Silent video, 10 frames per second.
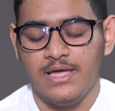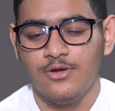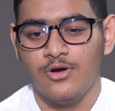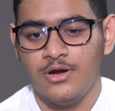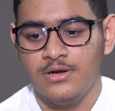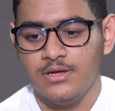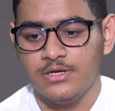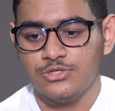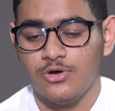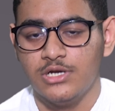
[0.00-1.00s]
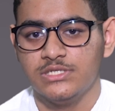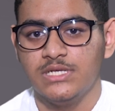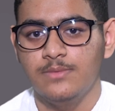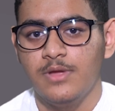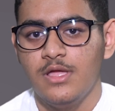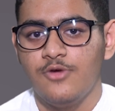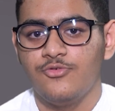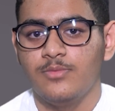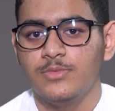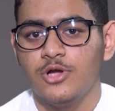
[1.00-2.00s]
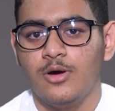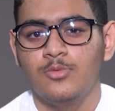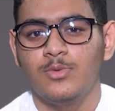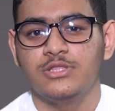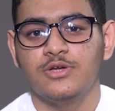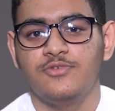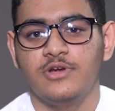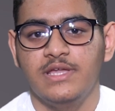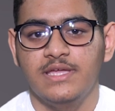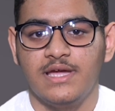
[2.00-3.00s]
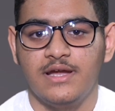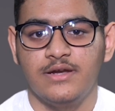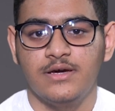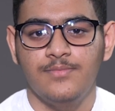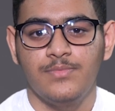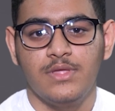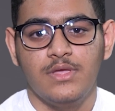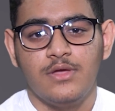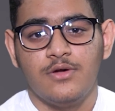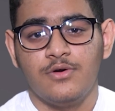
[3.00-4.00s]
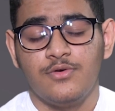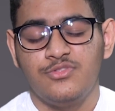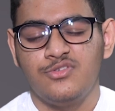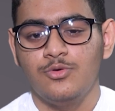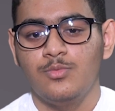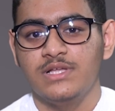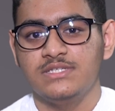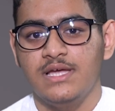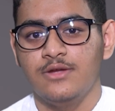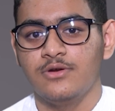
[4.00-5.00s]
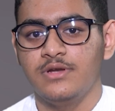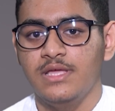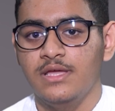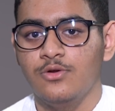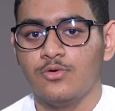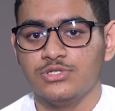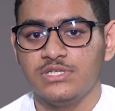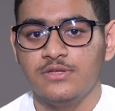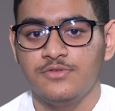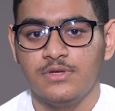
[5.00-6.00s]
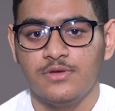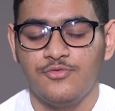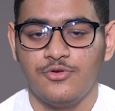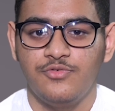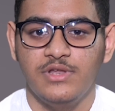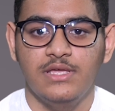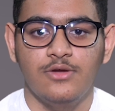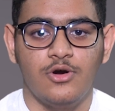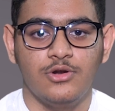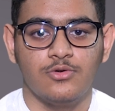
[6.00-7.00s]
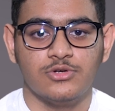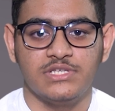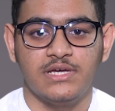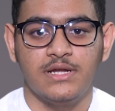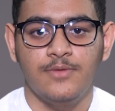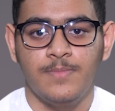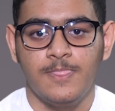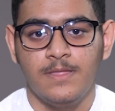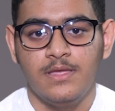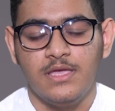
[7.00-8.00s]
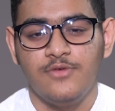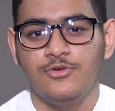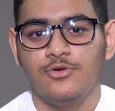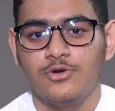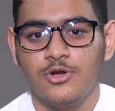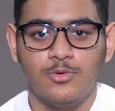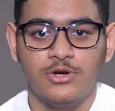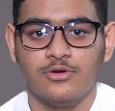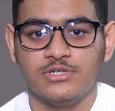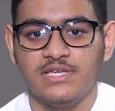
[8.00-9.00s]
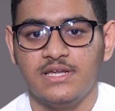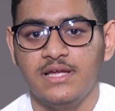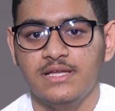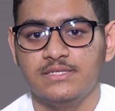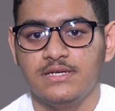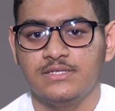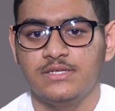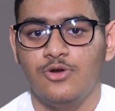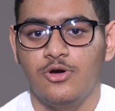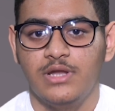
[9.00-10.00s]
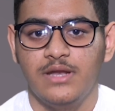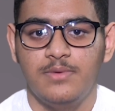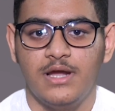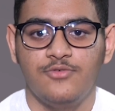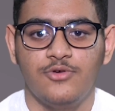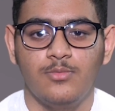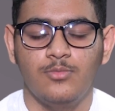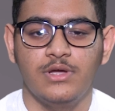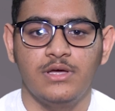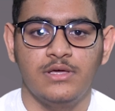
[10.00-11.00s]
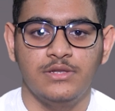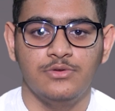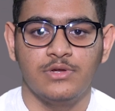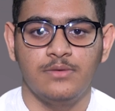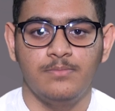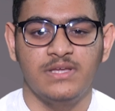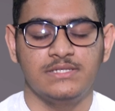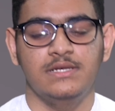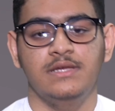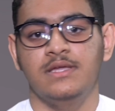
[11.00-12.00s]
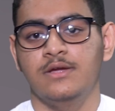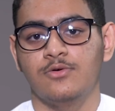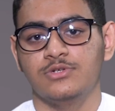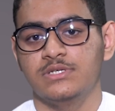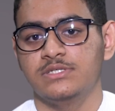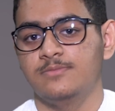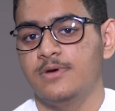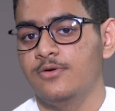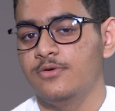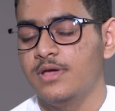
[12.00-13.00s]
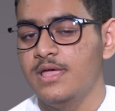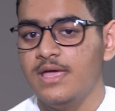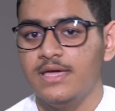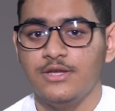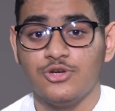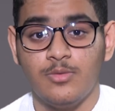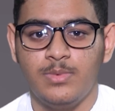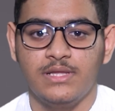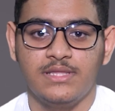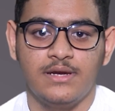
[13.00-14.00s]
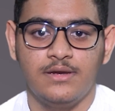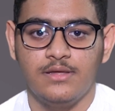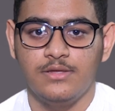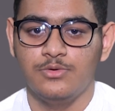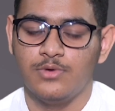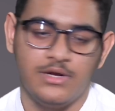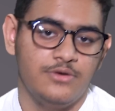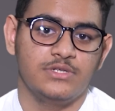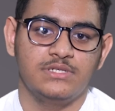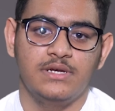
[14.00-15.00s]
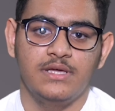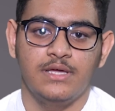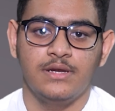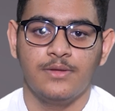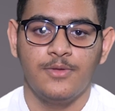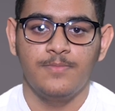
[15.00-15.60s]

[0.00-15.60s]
I got a scholarship from the Commonwealth of Learning Canada, uh, through which I could take courses for free on Coursera if you don't know what Coursera is, it's an online platform where you can basically take courses about any topic that you are interested in.